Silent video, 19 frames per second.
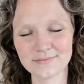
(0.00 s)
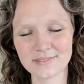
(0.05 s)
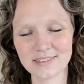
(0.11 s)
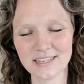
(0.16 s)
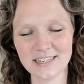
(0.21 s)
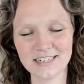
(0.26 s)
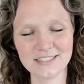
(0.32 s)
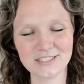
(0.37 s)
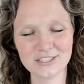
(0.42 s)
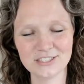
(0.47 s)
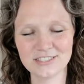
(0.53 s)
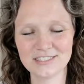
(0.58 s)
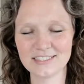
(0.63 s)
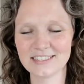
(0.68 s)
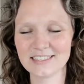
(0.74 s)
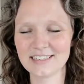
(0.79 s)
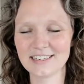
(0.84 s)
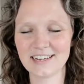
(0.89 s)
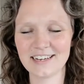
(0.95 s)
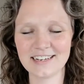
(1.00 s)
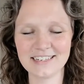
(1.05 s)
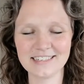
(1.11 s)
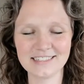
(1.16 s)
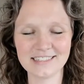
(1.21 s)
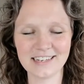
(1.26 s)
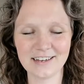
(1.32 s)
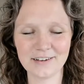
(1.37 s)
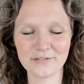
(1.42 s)
And it's just
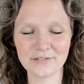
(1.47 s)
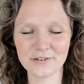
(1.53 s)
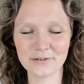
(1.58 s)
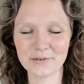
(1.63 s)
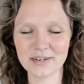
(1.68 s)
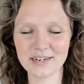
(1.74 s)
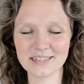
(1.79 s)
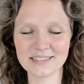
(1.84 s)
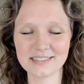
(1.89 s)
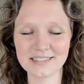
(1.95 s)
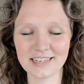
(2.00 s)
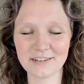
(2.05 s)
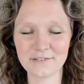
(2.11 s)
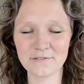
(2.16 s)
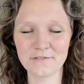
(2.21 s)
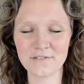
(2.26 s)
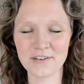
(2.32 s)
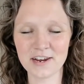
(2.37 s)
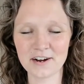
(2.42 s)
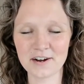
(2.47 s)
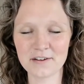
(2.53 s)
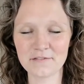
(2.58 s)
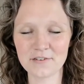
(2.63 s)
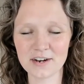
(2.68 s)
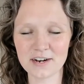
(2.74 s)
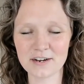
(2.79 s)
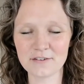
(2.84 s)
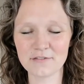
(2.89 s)
igniting everywhere. It's like very,
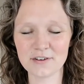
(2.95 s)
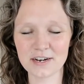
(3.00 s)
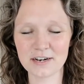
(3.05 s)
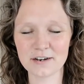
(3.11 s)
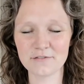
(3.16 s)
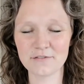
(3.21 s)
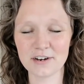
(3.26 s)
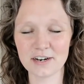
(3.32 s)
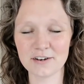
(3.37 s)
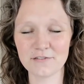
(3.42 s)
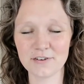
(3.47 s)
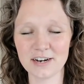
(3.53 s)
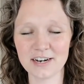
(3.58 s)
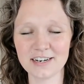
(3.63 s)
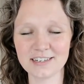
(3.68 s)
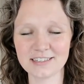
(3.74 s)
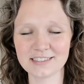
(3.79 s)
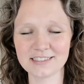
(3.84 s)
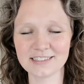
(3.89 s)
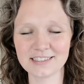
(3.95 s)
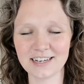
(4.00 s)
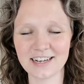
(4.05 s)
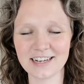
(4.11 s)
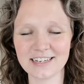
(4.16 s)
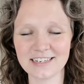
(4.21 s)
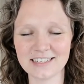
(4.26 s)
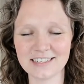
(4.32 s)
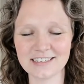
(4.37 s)
very, very, very, very
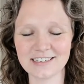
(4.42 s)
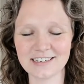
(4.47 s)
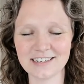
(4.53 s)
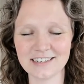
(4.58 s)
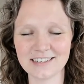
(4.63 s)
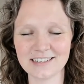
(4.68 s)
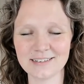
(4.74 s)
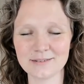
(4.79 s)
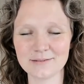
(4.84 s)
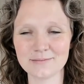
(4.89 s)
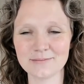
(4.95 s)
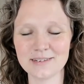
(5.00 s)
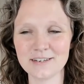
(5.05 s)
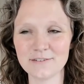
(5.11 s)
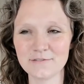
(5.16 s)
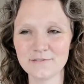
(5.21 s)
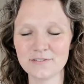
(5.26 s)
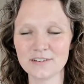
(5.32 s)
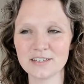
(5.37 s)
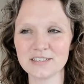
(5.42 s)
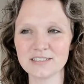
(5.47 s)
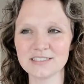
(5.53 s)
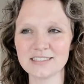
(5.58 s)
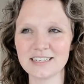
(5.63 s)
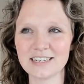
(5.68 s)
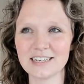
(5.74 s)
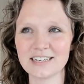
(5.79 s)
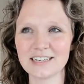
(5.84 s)
exciting. It feels
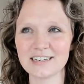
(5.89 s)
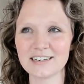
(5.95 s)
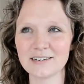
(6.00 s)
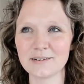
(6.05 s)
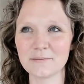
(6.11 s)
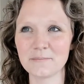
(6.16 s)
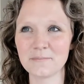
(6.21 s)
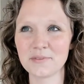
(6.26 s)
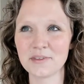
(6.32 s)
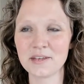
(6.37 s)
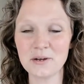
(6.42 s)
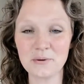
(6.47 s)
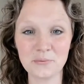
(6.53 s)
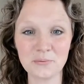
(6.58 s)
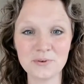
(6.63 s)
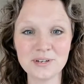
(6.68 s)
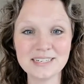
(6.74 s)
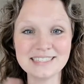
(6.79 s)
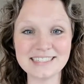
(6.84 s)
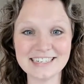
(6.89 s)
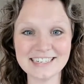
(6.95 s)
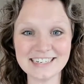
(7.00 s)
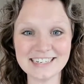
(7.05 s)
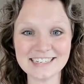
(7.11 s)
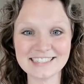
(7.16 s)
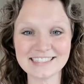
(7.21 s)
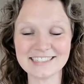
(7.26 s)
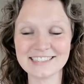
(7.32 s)
like we did
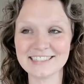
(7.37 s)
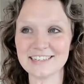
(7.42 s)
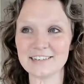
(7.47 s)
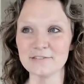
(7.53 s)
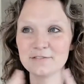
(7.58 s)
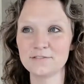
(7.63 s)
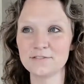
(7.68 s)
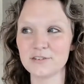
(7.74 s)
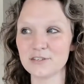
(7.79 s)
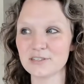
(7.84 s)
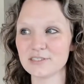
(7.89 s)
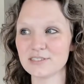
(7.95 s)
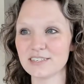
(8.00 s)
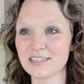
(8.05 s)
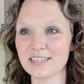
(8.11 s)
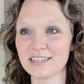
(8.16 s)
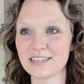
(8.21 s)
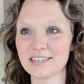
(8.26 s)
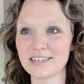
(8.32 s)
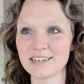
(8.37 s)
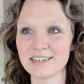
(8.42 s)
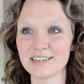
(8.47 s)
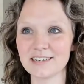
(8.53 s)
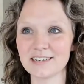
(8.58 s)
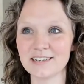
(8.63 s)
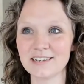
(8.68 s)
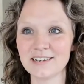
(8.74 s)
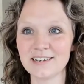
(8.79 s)
it. It feels like
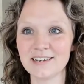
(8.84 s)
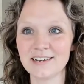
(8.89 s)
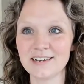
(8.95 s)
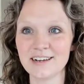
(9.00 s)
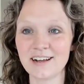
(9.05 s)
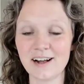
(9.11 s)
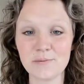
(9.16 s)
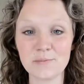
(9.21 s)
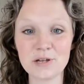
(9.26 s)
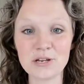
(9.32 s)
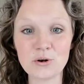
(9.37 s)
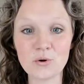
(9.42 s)
an